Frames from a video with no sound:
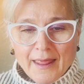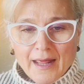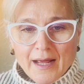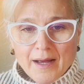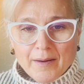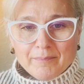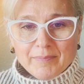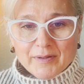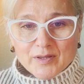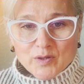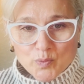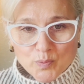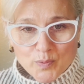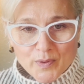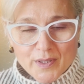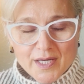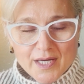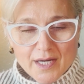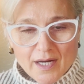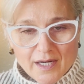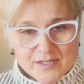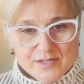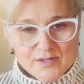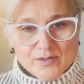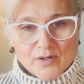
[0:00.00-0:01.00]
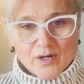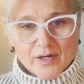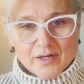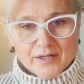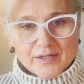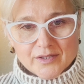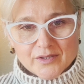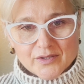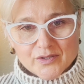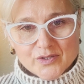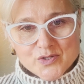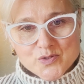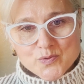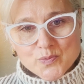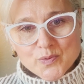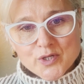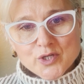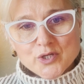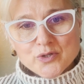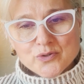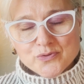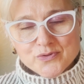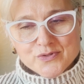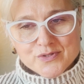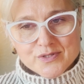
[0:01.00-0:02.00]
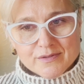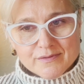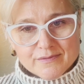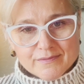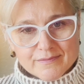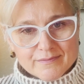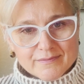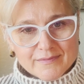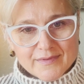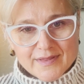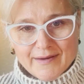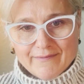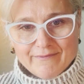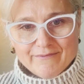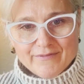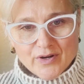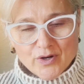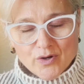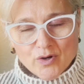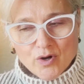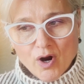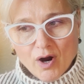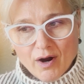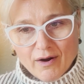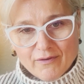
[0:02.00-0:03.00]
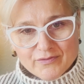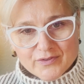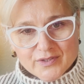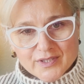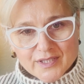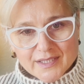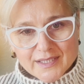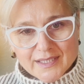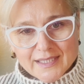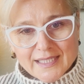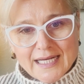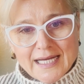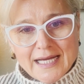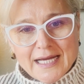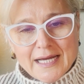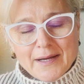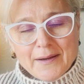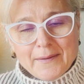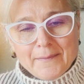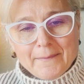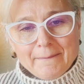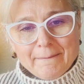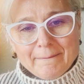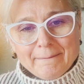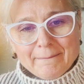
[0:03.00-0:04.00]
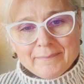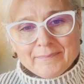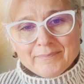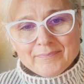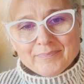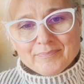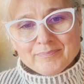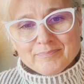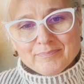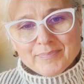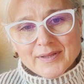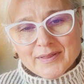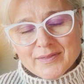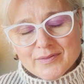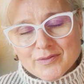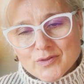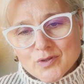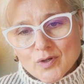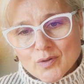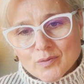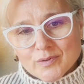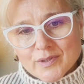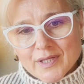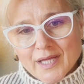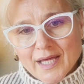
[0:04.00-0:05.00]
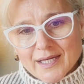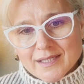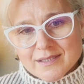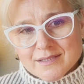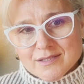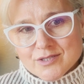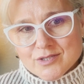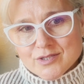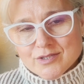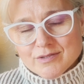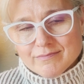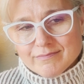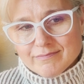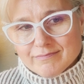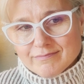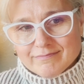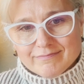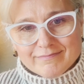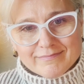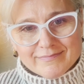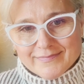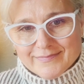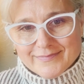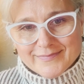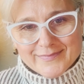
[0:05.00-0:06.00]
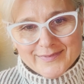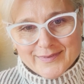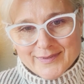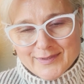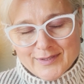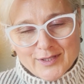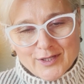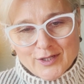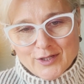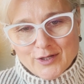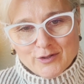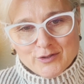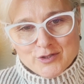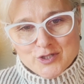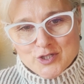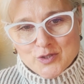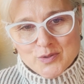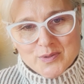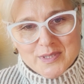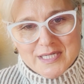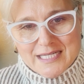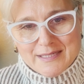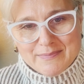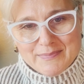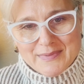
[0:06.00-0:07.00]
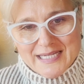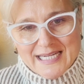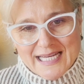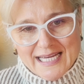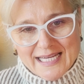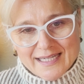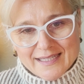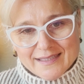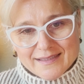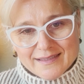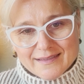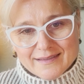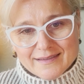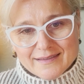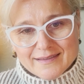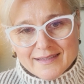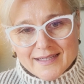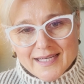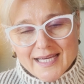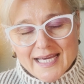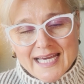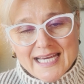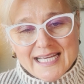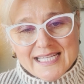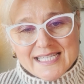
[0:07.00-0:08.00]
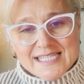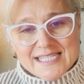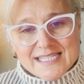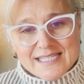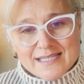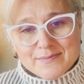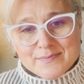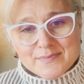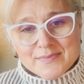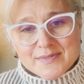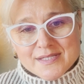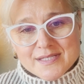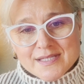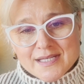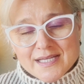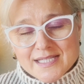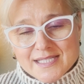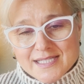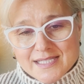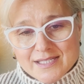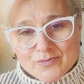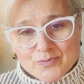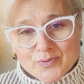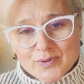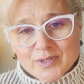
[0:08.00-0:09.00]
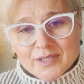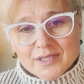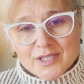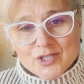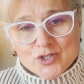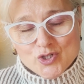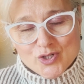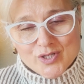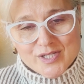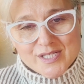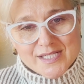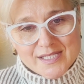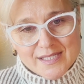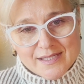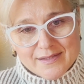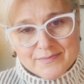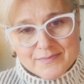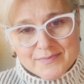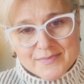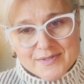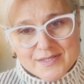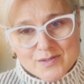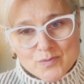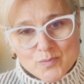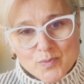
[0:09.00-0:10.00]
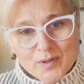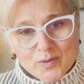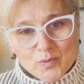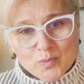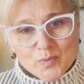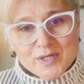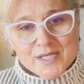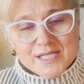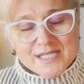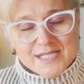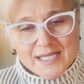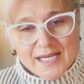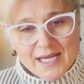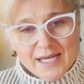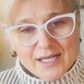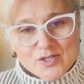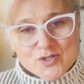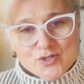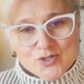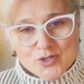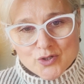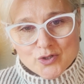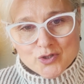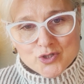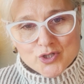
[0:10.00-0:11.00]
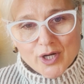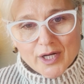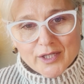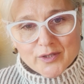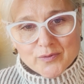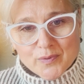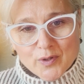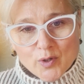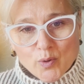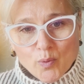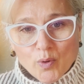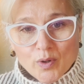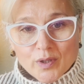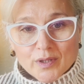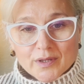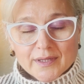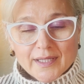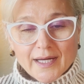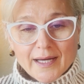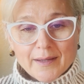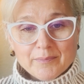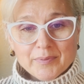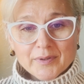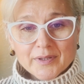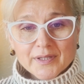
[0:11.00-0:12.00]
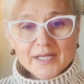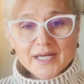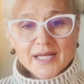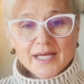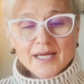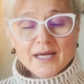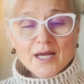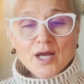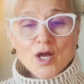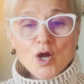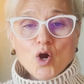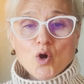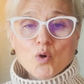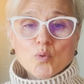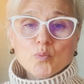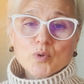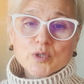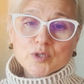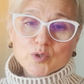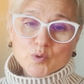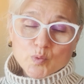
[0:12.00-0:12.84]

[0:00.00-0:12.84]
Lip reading: But we as auditors, we use them very often. But don't get too intimidated. It really just seems when we say in search unrecorded liability, what